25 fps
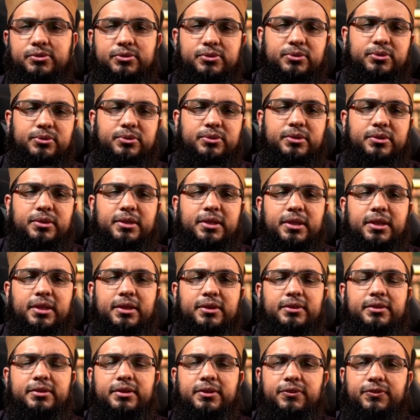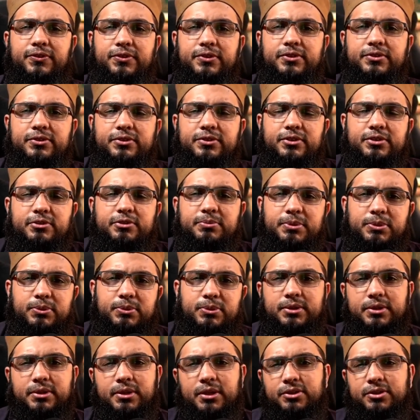So the differences
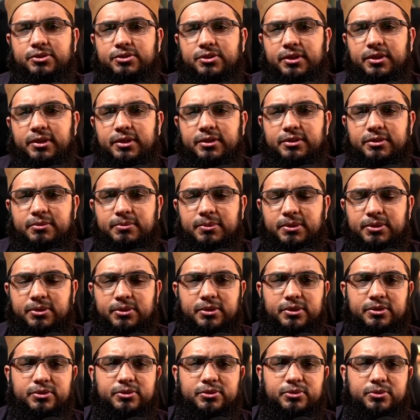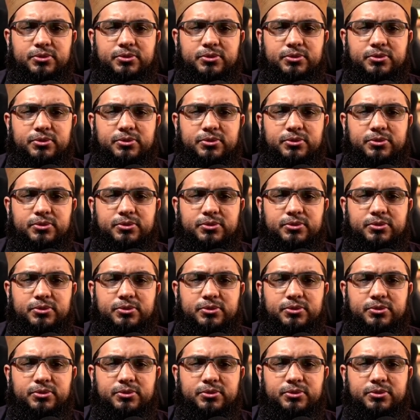between the Ash'ari and the Maturidi